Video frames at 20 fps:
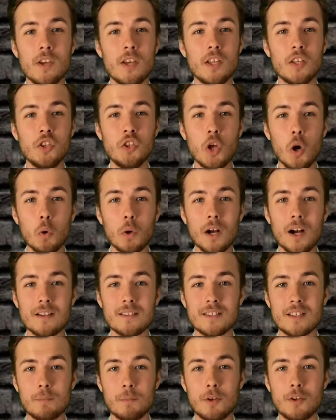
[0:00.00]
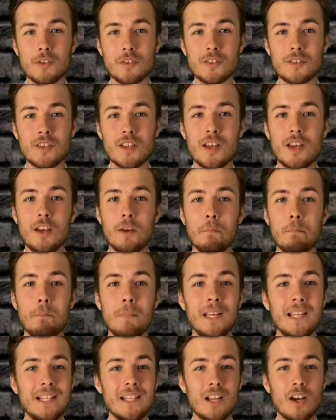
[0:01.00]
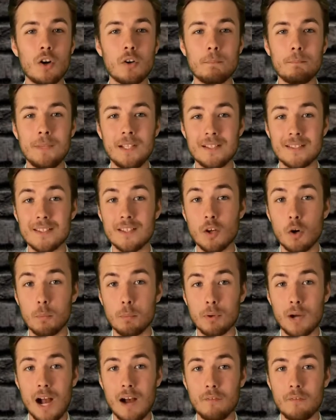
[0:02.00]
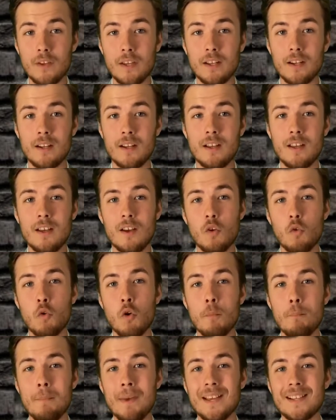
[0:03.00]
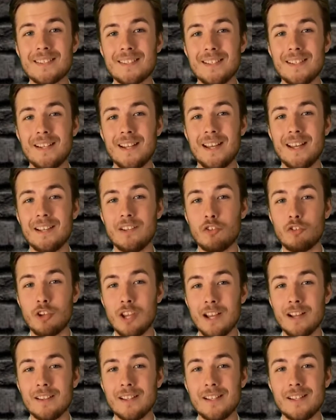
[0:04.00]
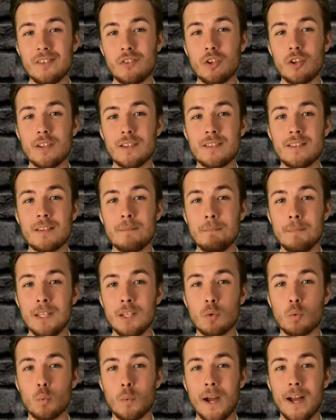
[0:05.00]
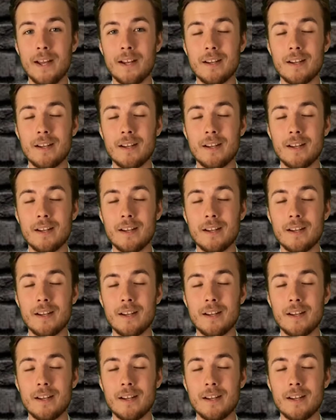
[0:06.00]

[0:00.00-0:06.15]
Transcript: No customers means no profit, what makes it a challenge to meet rent.